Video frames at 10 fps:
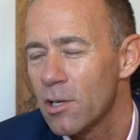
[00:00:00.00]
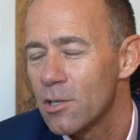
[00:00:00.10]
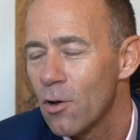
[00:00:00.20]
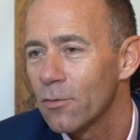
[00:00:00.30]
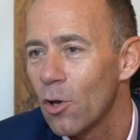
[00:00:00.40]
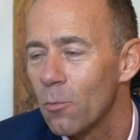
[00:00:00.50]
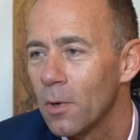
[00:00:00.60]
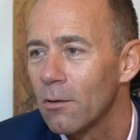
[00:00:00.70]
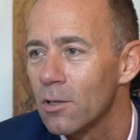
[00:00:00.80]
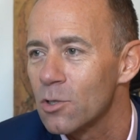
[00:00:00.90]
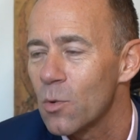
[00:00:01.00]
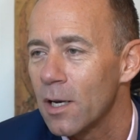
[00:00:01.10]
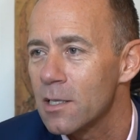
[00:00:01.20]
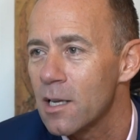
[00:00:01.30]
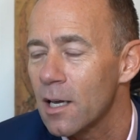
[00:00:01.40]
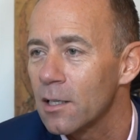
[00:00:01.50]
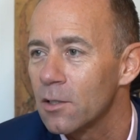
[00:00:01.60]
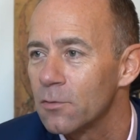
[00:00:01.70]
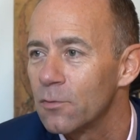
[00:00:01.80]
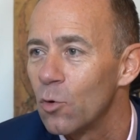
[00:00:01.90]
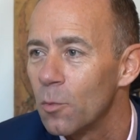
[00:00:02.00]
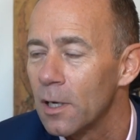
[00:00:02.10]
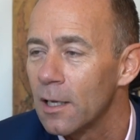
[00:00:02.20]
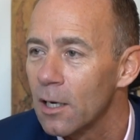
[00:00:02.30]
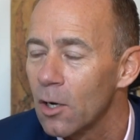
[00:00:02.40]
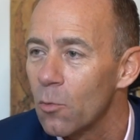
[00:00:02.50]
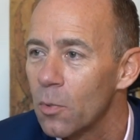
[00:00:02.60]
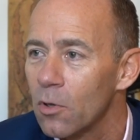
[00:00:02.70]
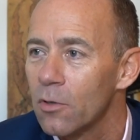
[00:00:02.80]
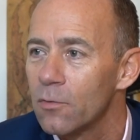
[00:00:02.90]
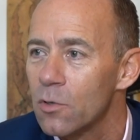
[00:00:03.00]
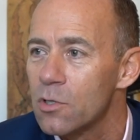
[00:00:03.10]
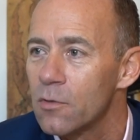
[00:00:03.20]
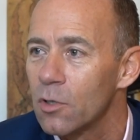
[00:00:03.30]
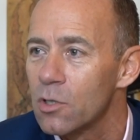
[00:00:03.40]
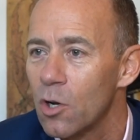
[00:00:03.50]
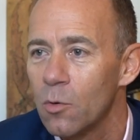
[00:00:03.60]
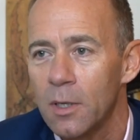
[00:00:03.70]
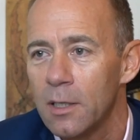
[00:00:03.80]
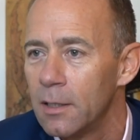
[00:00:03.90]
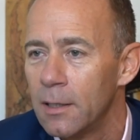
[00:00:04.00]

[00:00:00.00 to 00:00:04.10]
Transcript: soft opening on the 22nd and formally it'll open on the 1st of October.